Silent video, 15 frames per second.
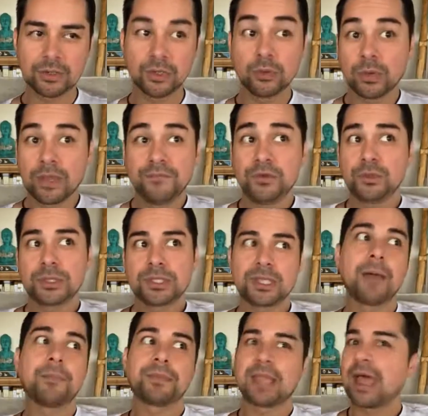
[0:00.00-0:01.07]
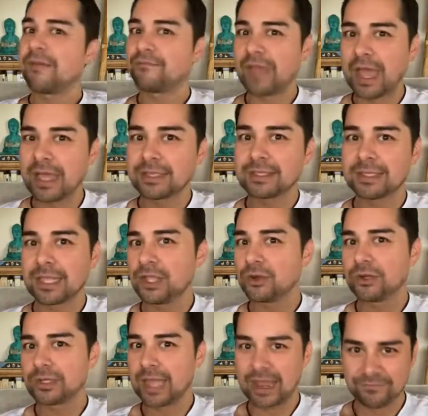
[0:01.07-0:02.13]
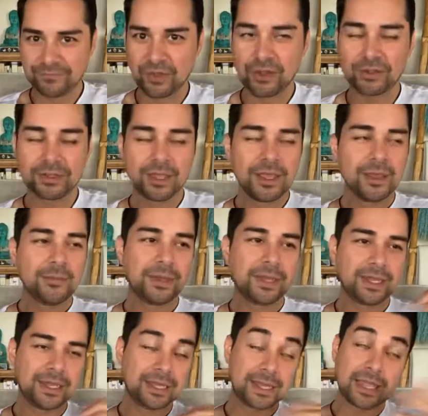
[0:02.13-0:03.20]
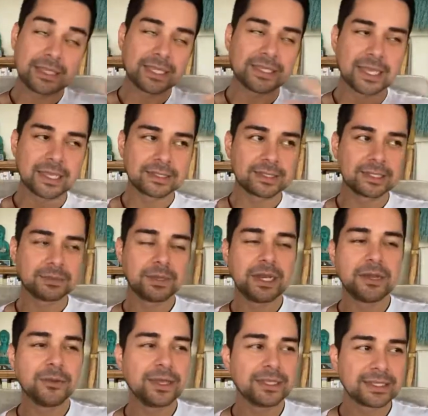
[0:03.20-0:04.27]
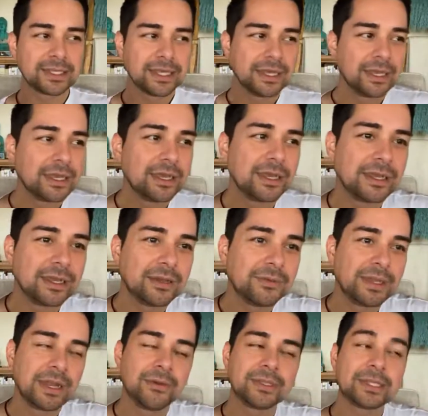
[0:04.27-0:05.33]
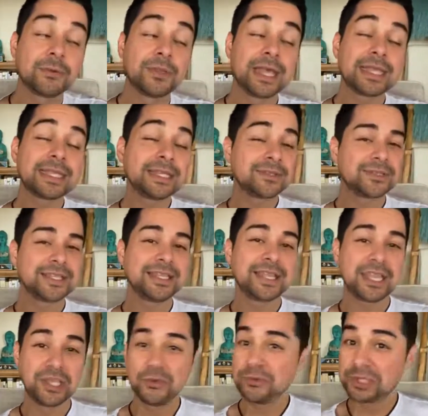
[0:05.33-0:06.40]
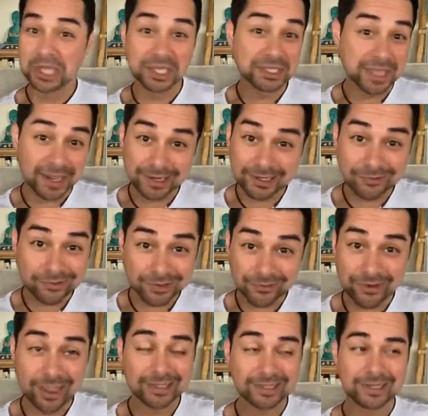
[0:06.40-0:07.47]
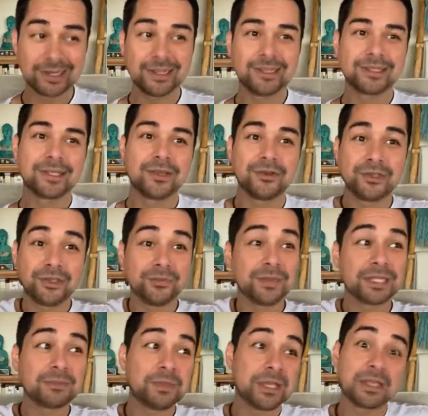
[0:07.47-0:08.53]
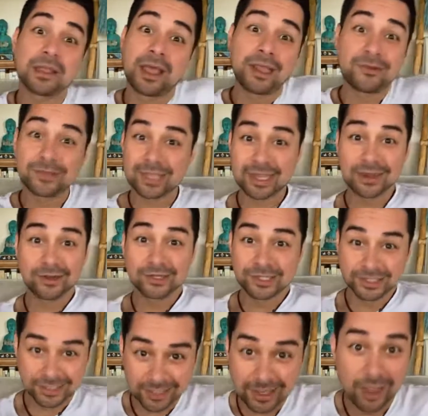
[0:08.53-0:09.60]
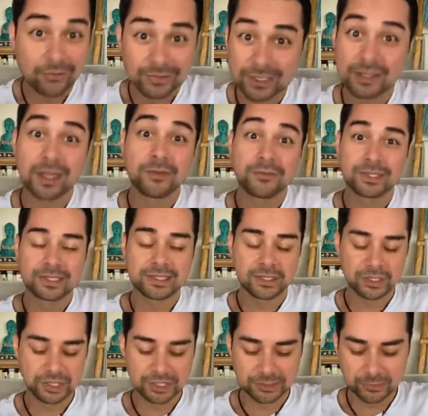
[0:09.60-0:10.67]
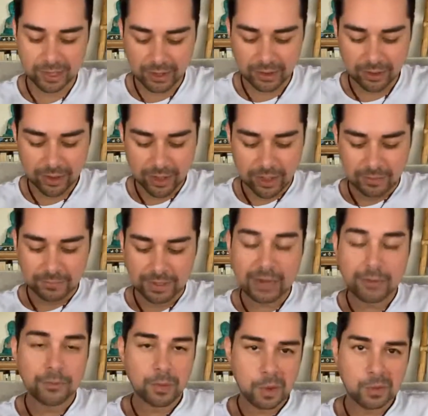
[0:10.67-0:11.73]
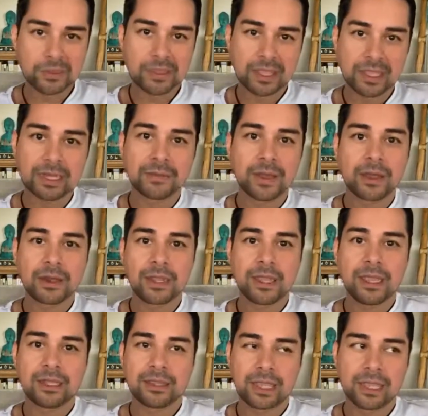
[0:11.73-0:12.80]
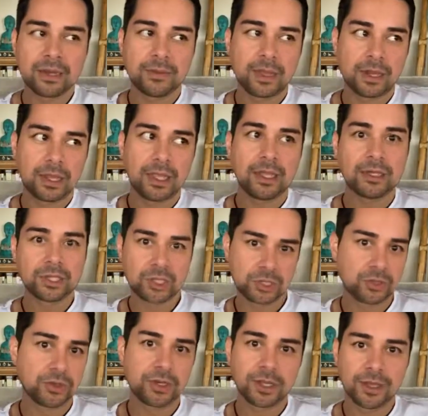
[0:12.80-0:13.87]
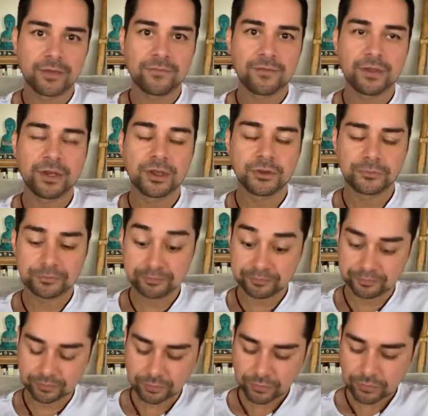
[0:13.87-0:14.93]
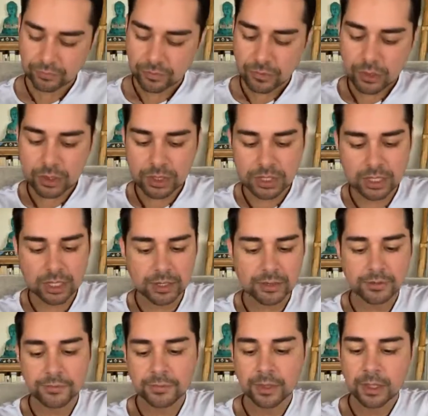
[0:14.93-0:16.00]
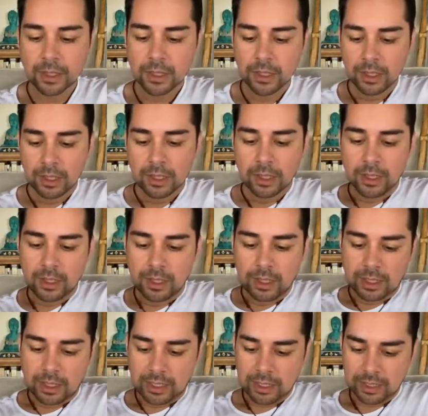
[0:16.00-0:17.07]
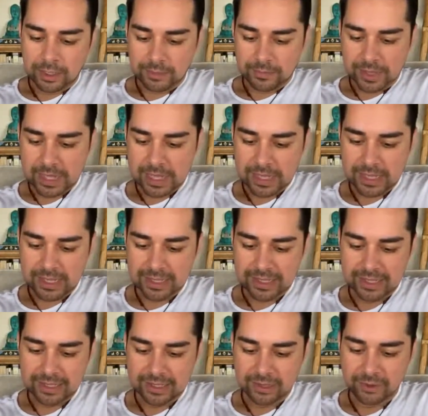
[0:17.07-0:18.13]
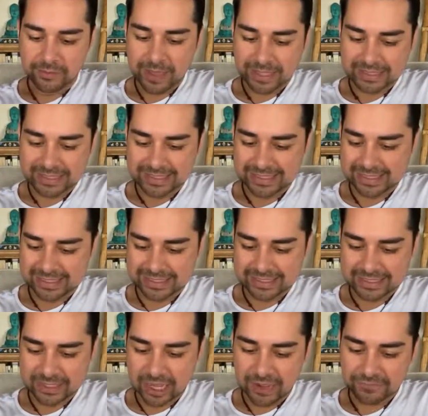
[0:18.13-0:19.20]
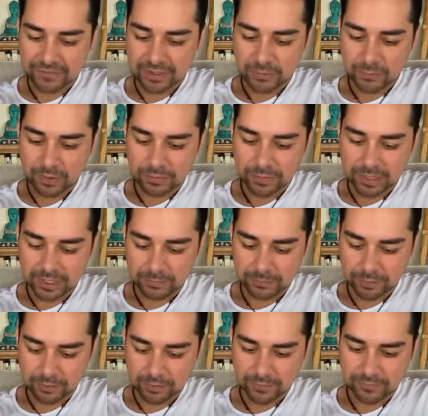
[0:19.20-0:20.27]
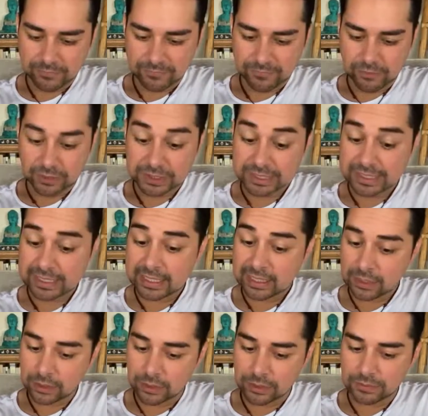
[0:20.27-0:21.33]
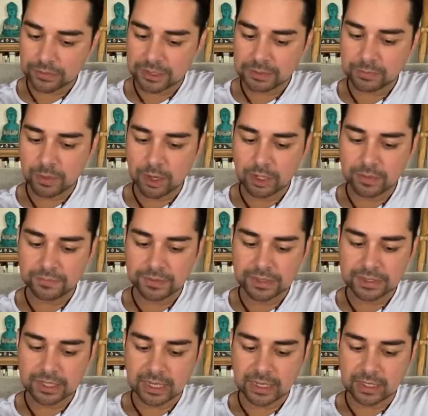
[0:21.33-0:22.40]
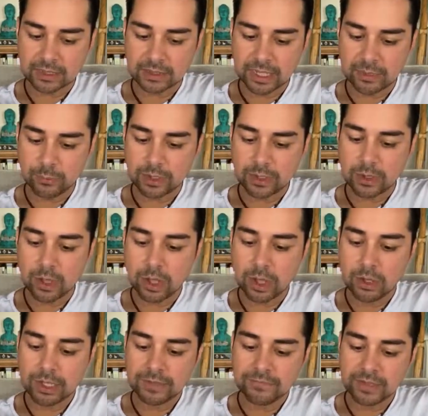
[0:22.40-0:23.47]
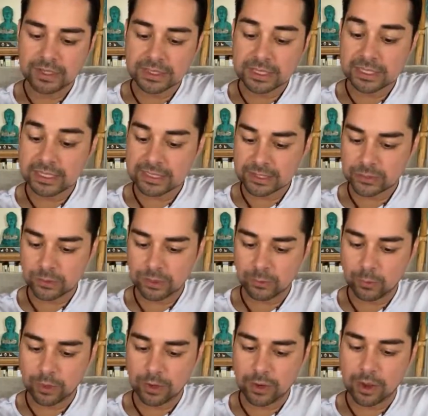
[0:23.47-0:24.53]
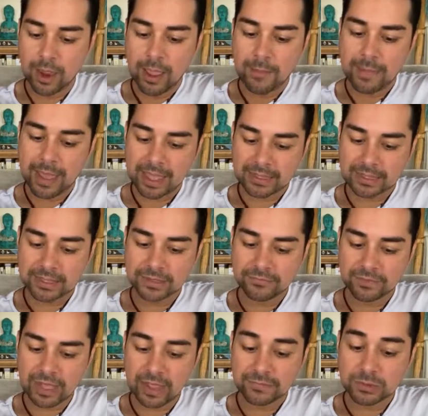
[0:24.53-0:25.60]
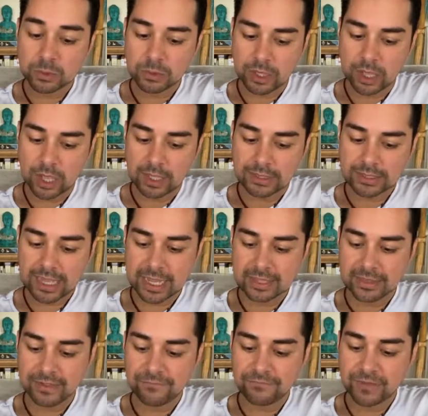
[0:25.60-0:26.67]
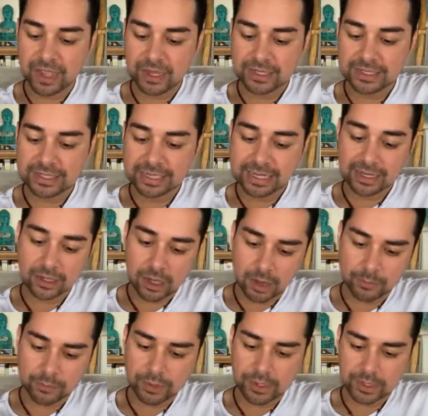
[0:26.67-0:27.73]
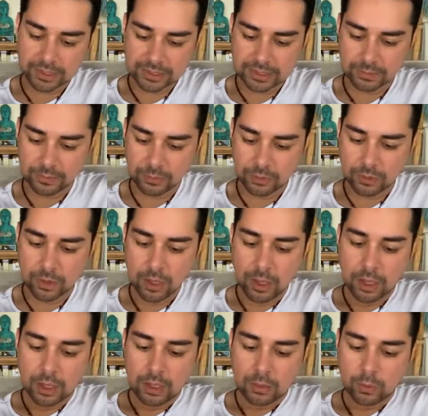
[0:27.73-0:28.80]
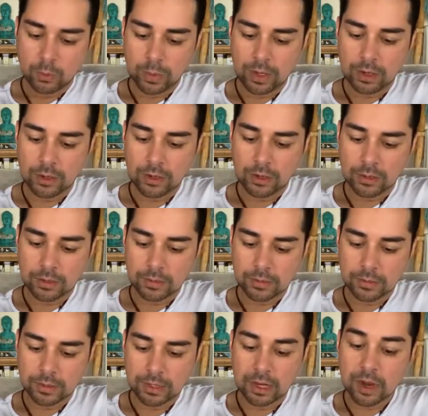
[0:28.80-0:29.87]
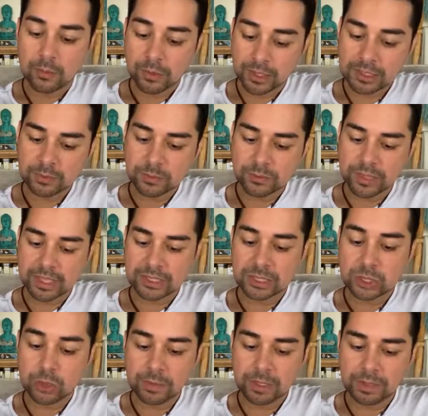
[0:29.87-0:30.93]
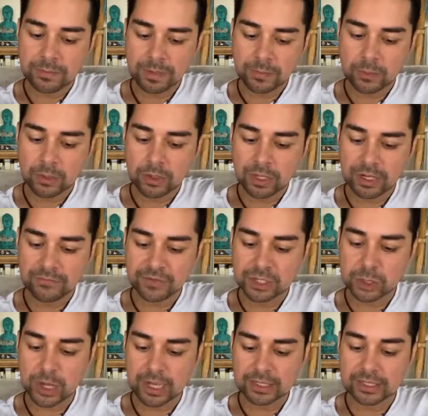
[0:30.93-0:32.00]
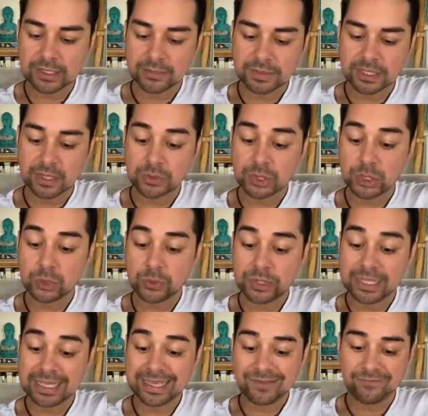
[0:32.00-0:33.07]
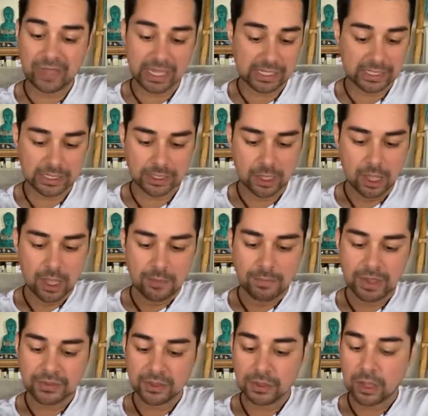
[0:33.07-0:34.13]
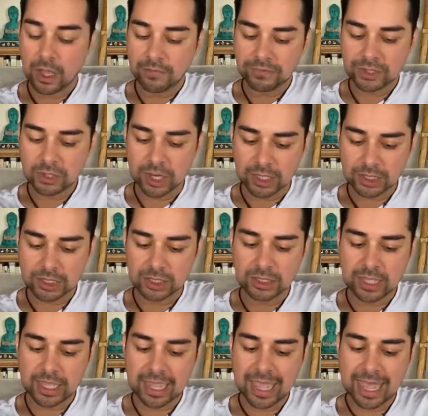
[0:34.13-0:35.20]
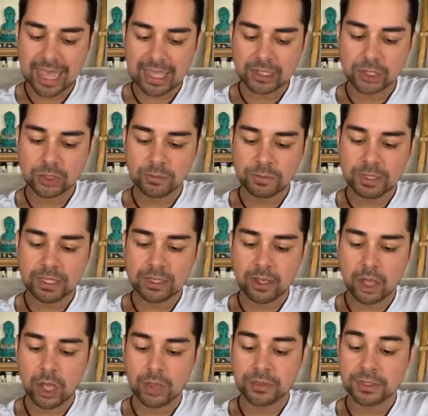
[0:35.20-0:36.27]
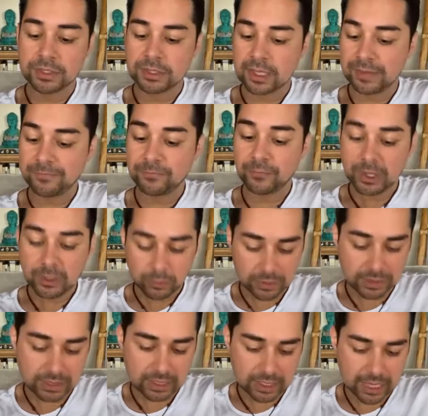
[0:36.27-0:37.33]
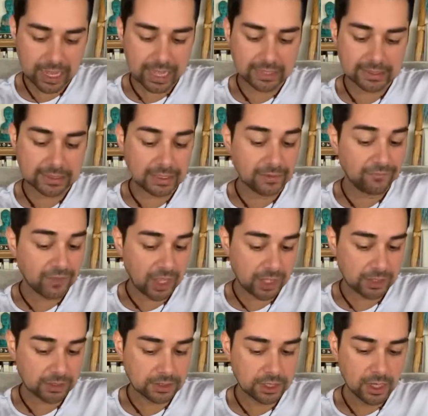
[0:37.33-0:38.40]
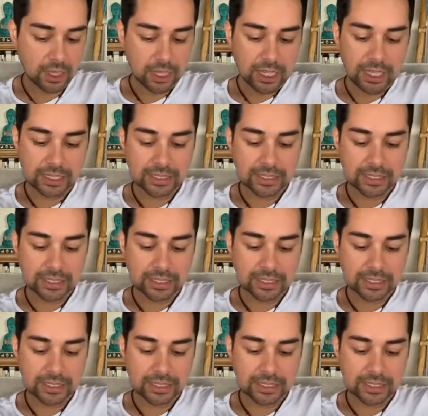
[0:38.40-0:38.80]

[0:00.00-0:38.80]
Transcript: If you stop that fast, then you're at fault. And that's in Texas. But anyways, and I was like, well, that's interesting that you just got into another accident, so you must be aligned with that energy. It's like I was aligned with this energy as well. But I remember thinking about it, and sure enough, So, going back to this, often when people first hear this part of the second, they recall events in history where masses of lives were lost, and they find it incomprehensible that so many people could have attracted themselves to the event. By the law of attraction, they had to be on the same frequency as the event.